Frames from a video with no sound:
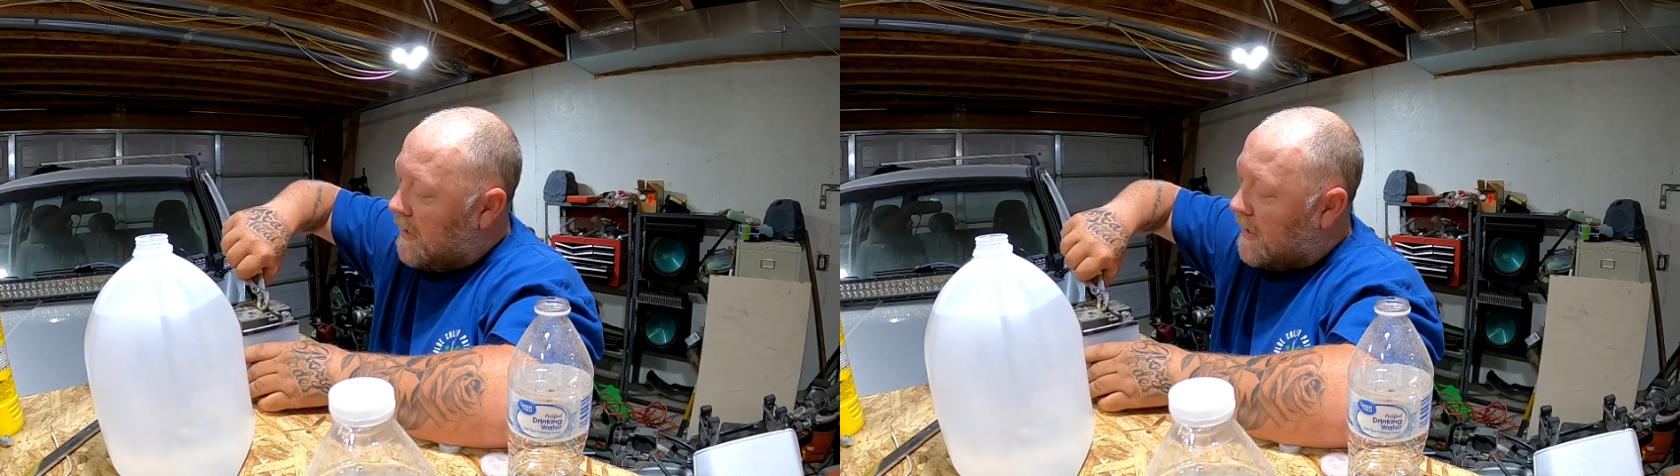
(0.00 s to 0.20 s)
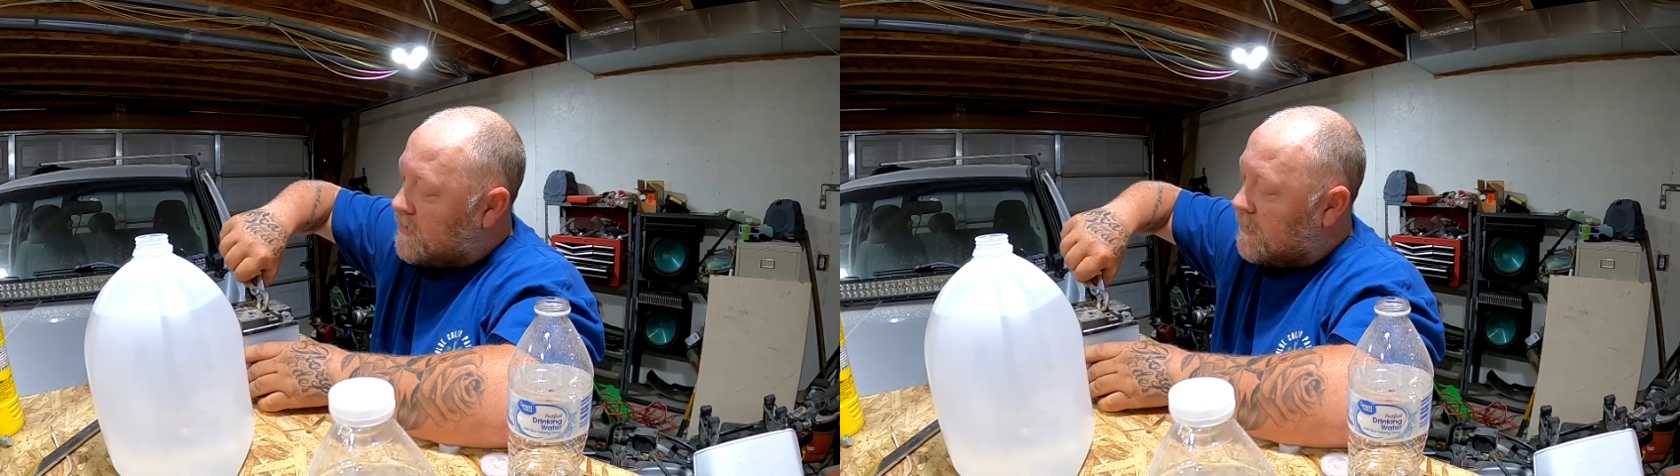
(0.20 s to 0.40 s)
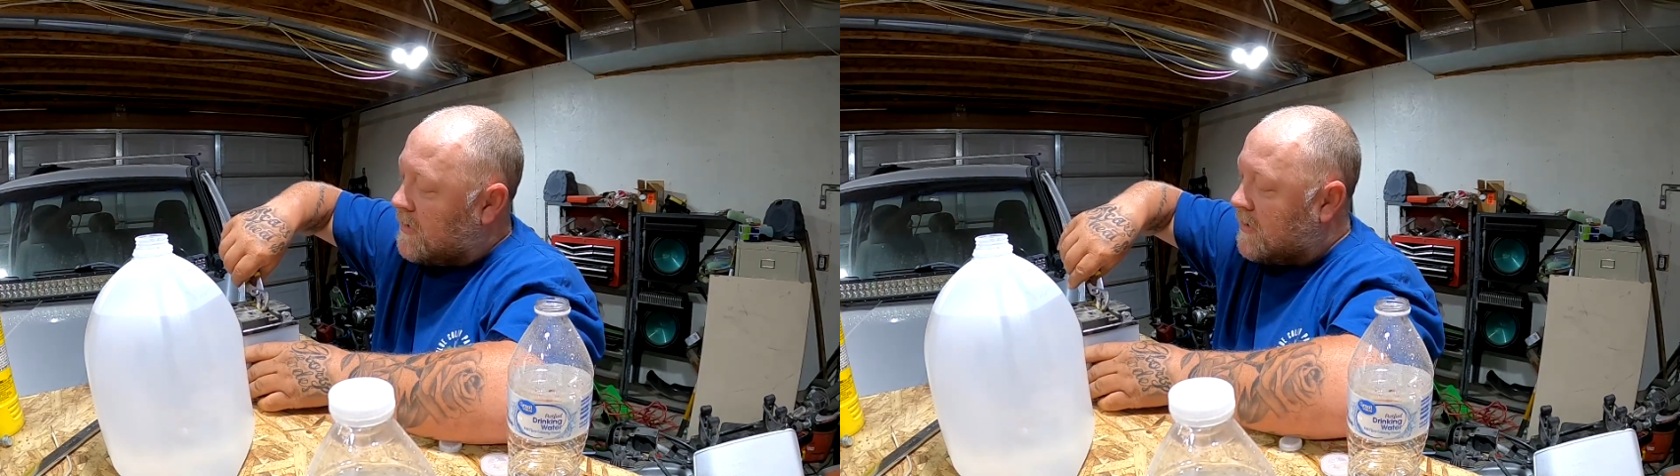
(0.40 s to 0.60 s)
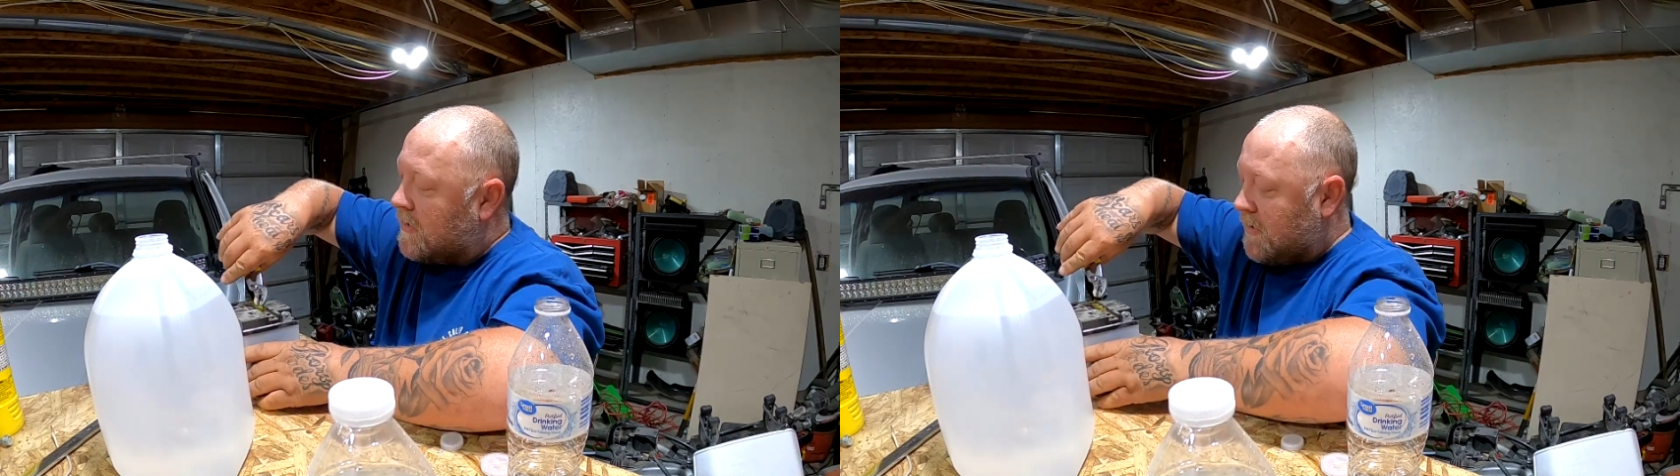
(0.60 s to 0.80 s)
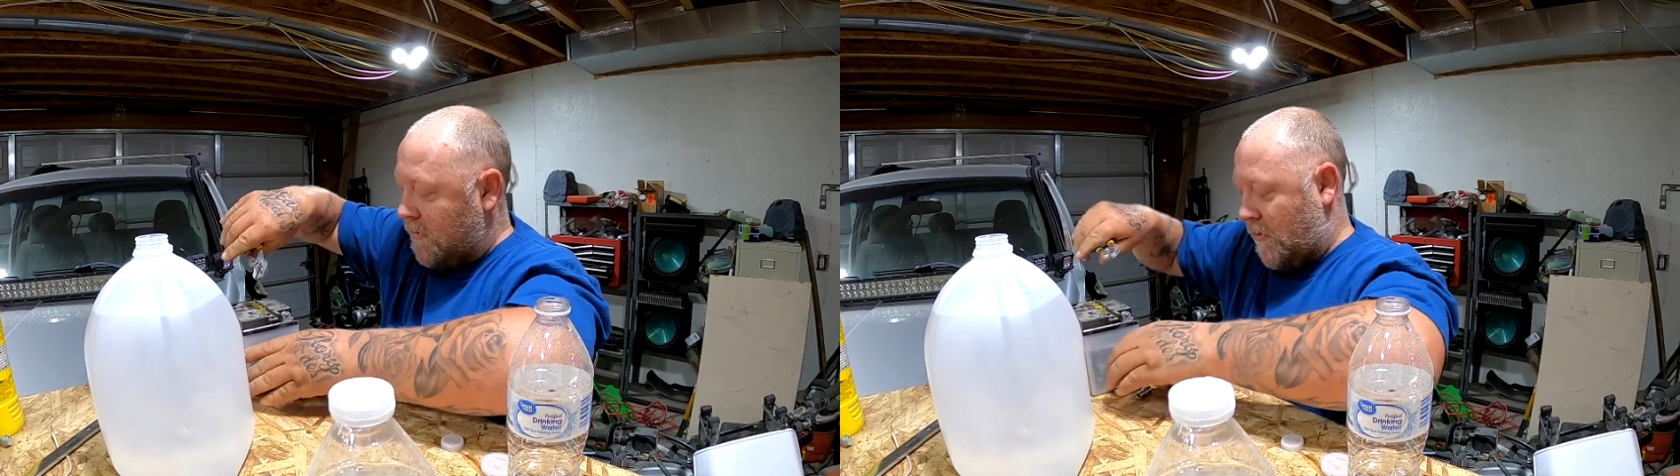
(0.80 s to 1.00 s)
actually,
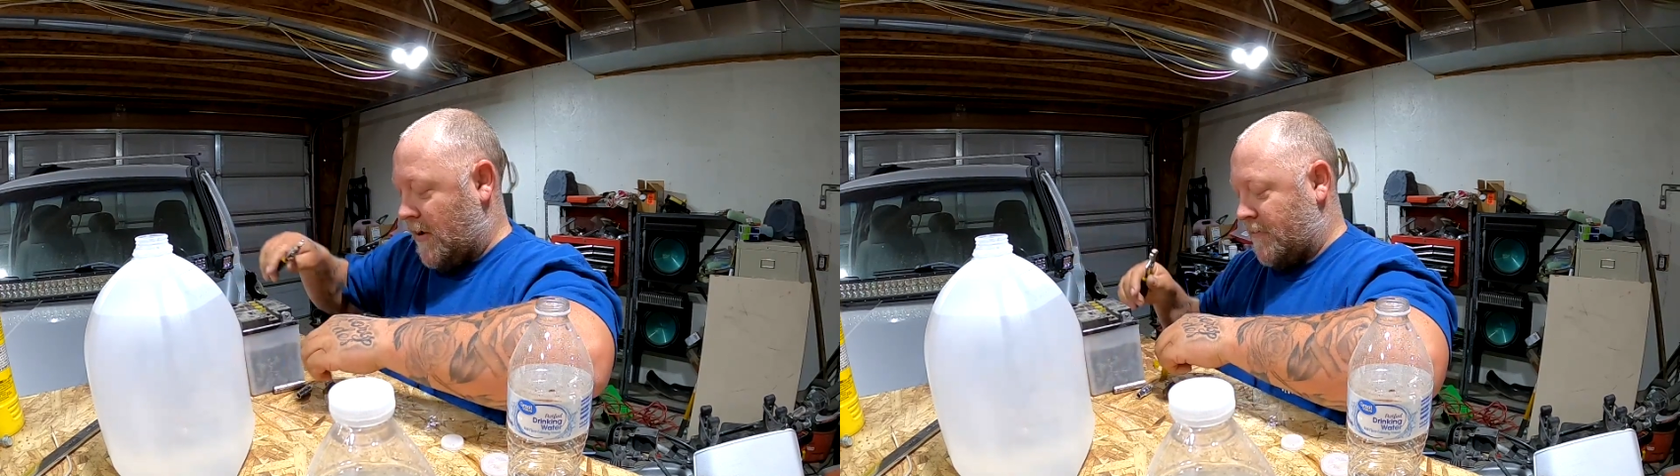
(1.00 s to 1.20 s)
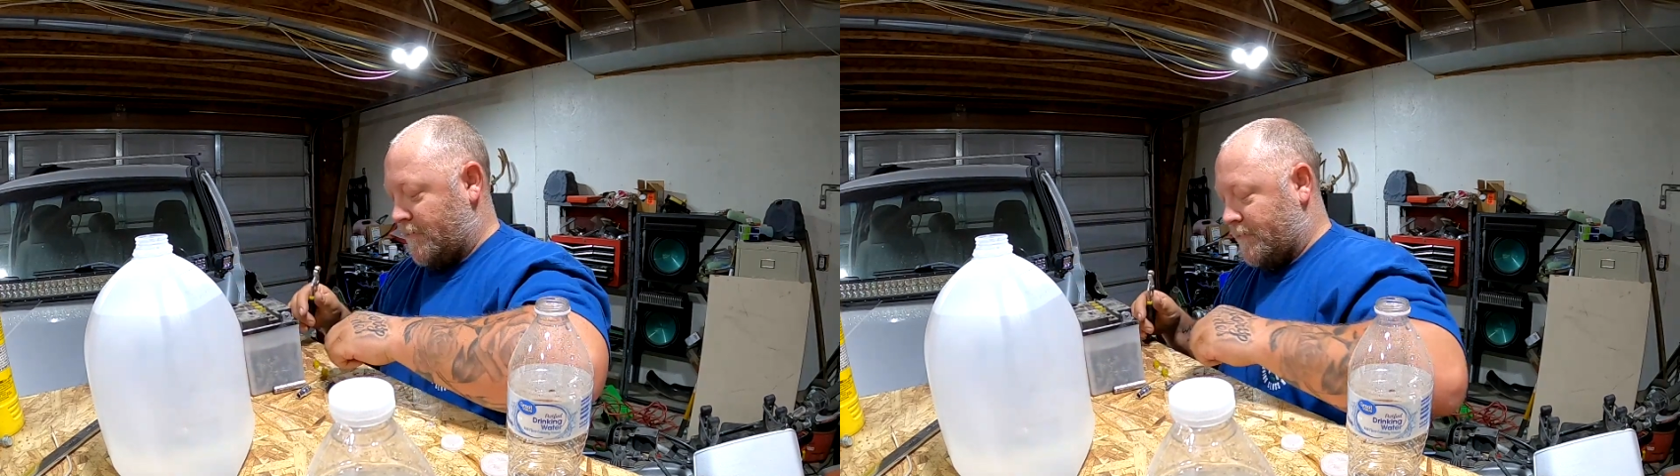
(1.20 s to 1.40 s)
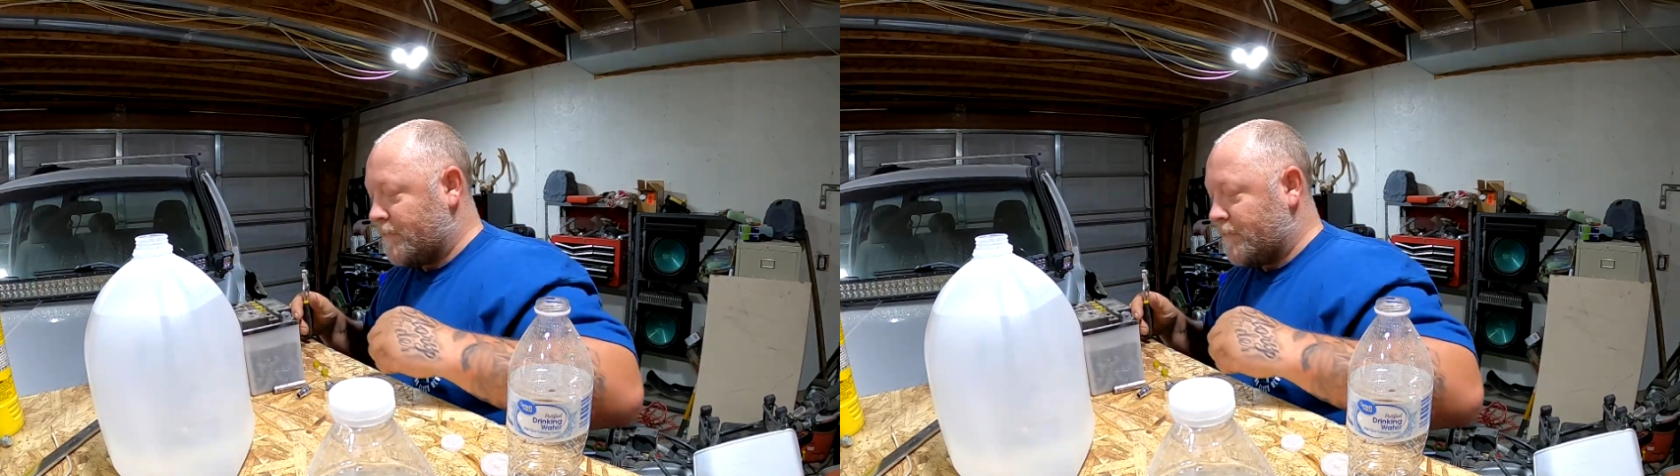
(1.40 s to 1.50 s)
you know what?